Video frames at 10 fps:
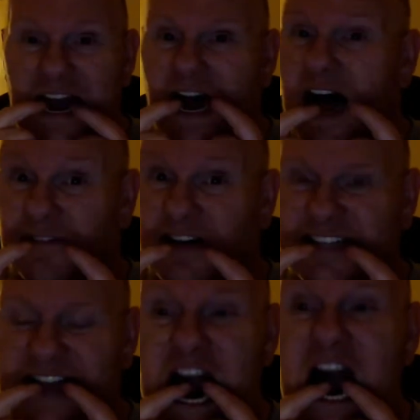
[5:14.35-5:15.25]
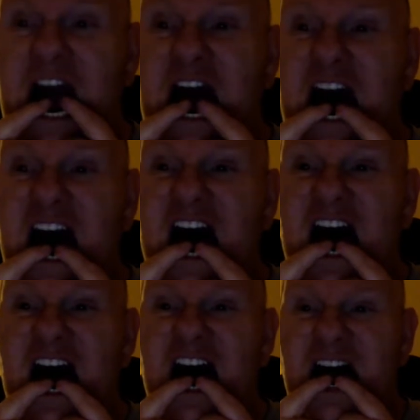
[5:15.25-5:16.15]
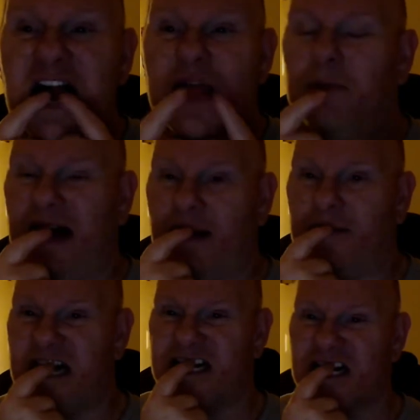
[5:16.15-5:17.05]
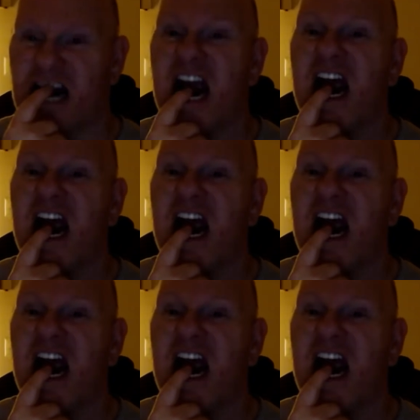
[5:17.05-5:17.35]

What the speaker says: obviously, the bottom denture,